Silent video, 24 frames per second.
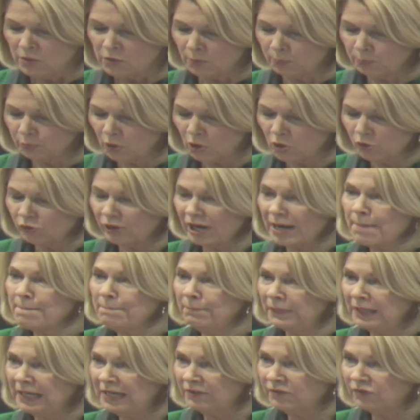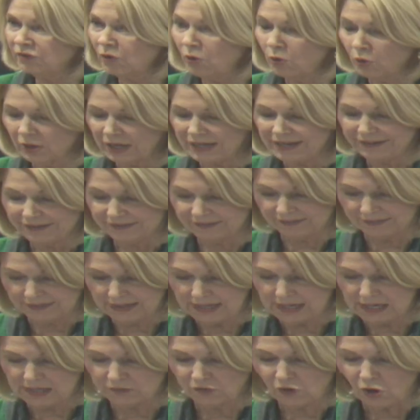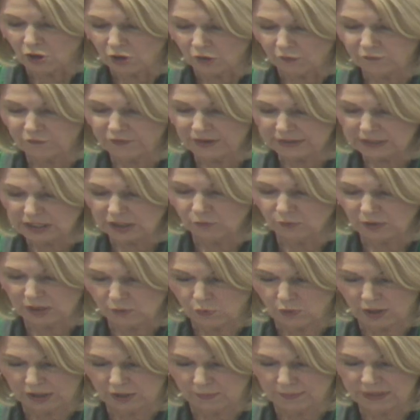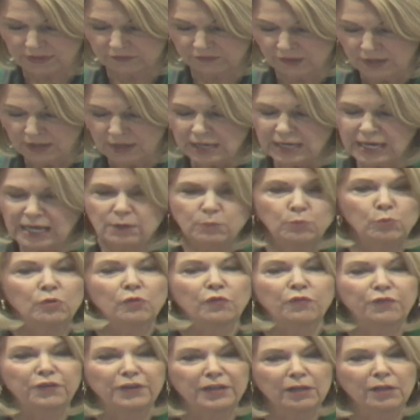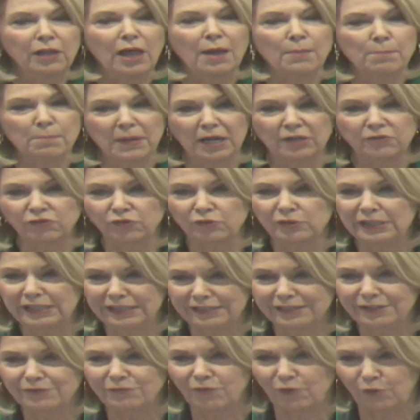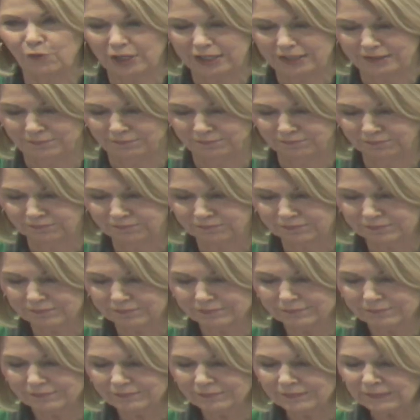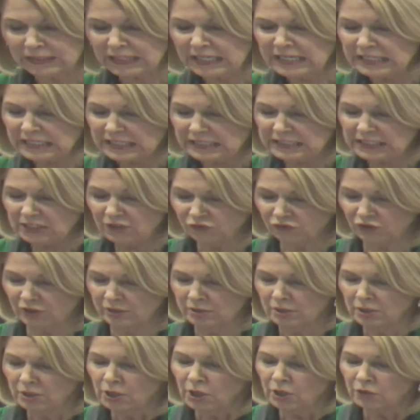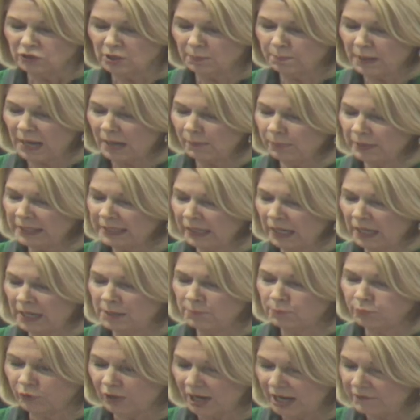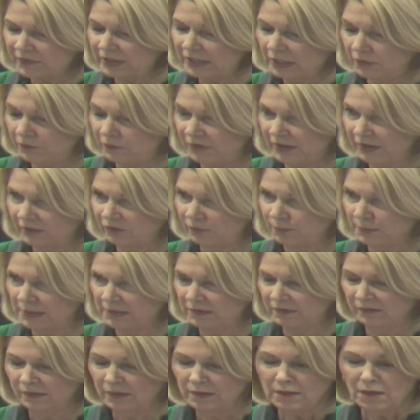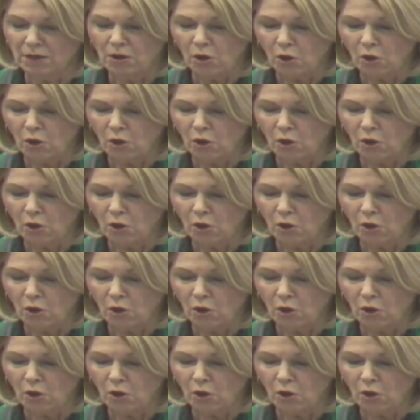The program meets or exceeds our funding requirements and will fill a much needed void. In addition to public and private investments,